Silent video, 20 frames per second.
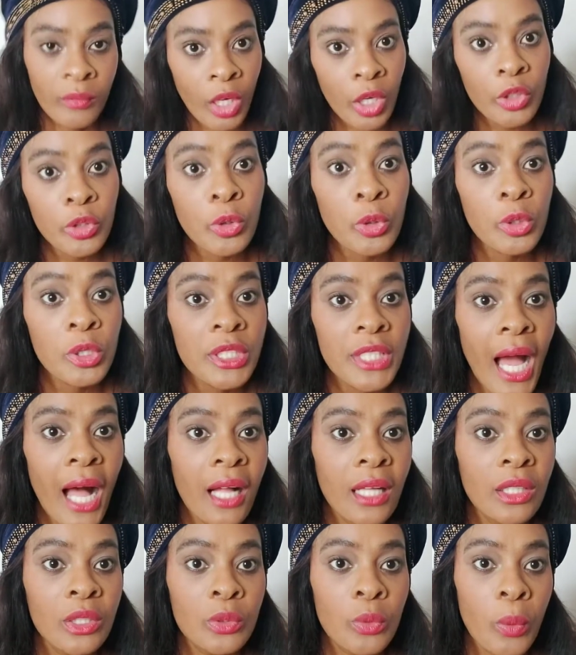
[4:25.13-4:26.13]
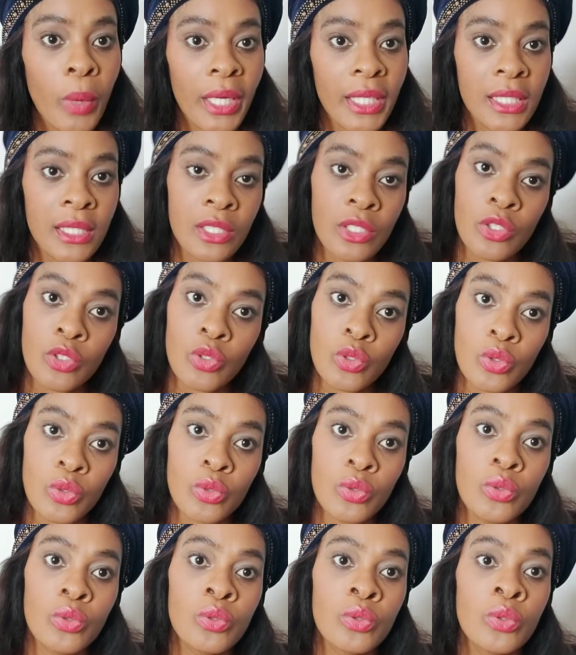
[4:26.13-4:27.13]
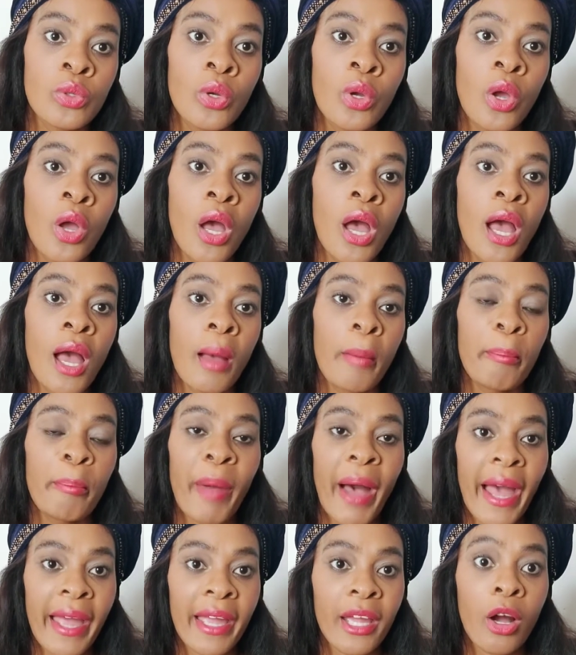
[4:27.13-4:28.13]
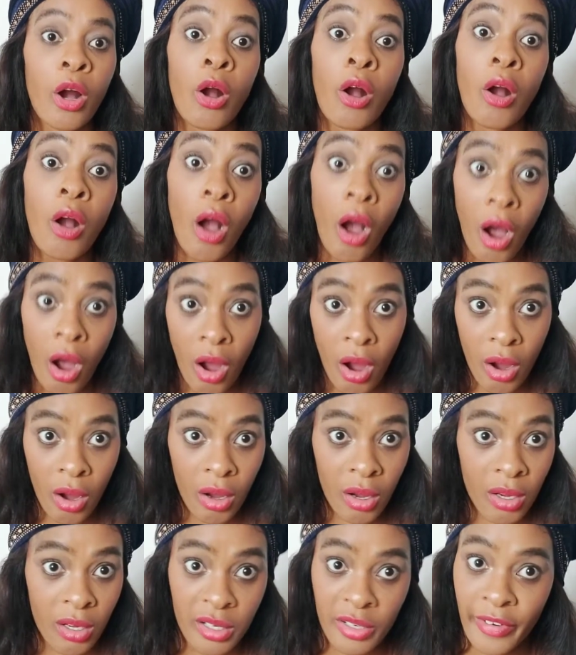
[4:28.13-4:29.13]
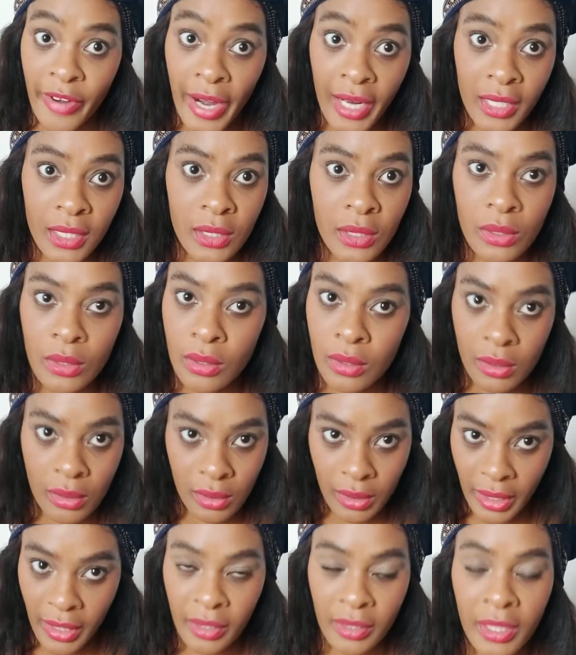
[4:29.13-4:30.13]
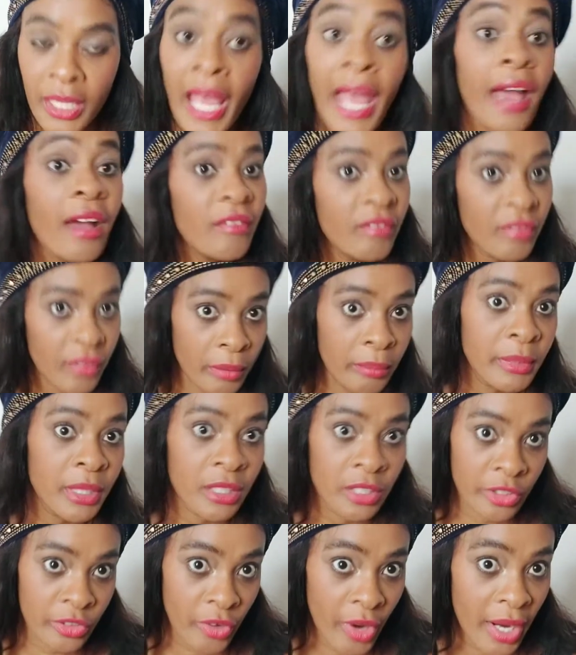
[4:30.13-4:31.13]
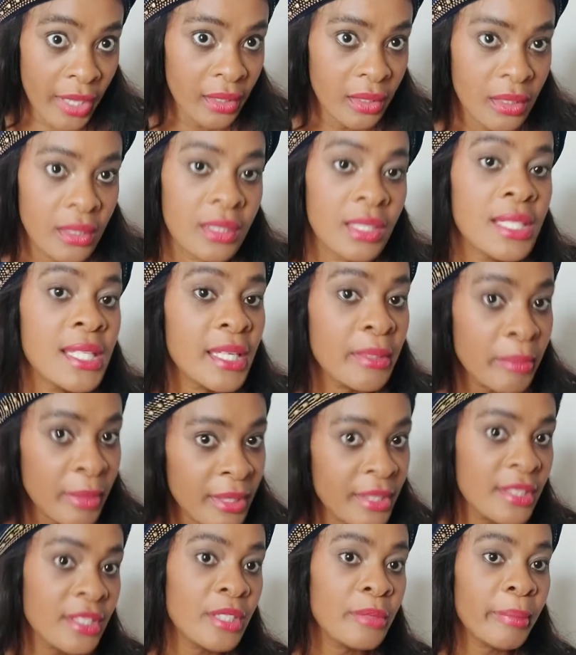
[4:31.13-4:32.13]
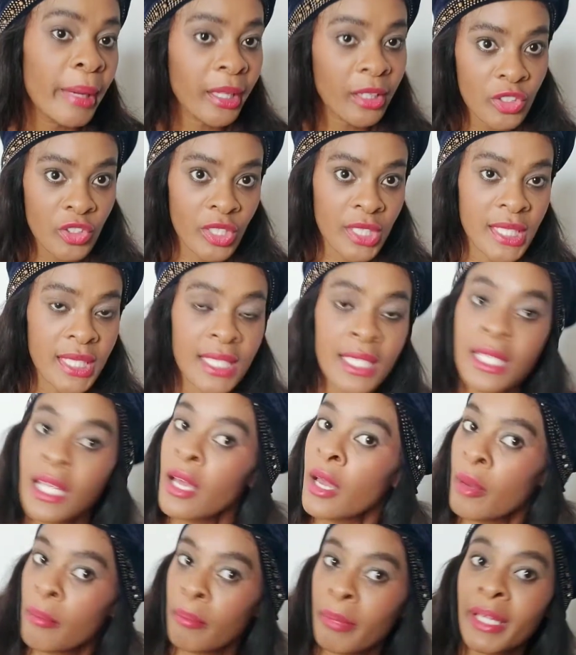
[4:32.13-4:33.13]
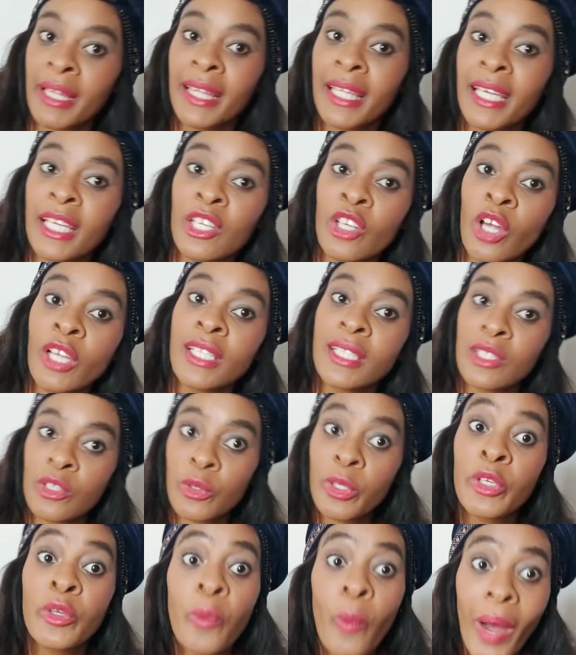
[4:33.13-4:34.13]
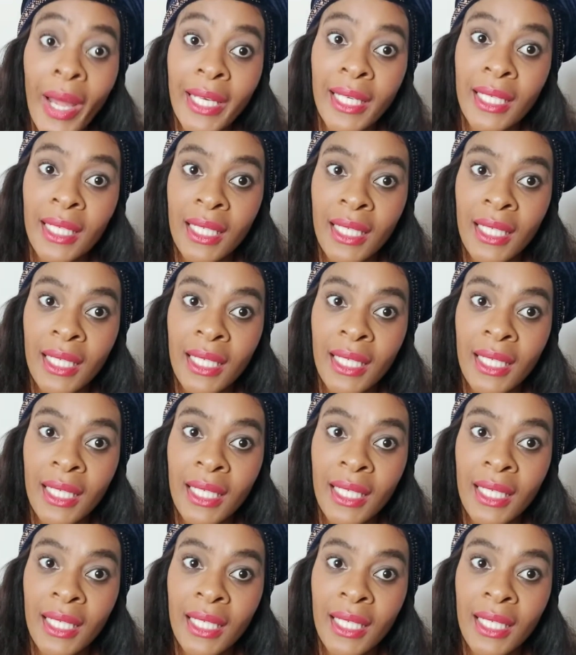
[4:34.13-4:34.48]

your child wants to buy a car, right? They have R1 million. It's administered by the trustees, but they're not 21